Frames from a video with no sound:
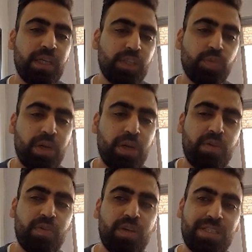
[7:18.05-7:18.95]
is
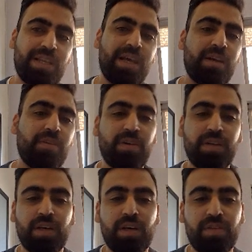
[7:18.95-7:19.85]
whatever is lying around
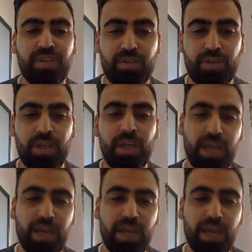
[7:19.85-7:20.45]
in our factory.